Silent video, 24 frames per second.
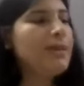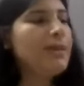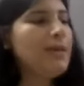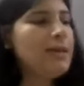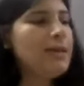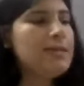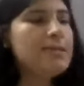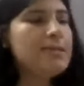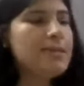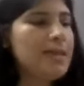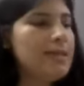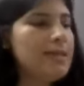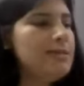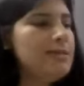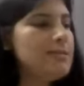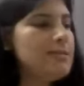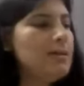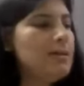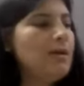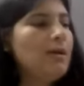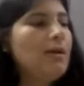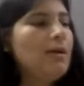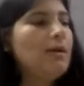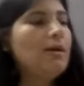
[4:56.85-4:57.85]
It says,
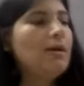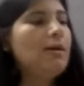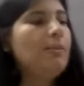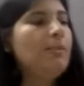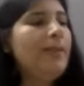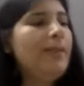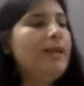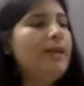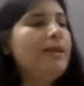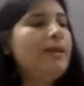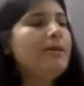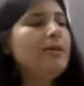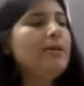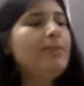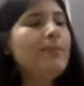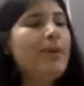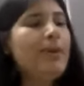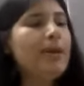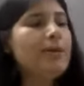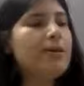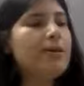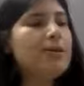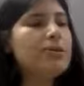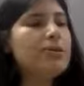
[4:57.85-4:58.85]
A medical
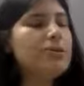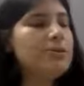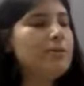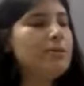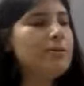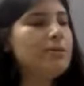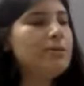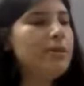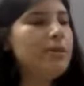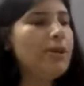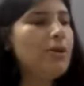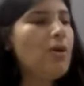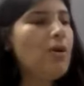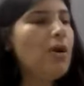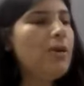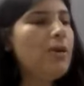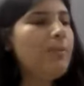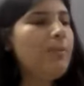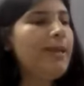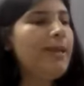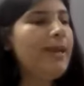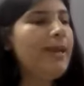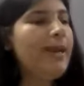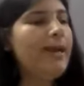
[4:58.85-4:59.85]
practitioner
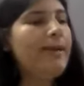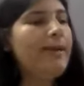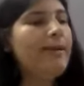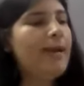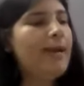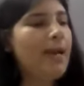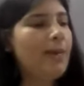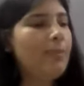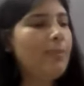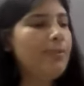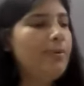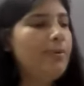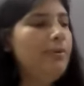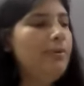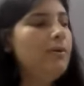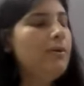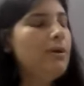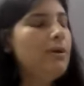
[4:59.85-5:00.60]
cannot be held liable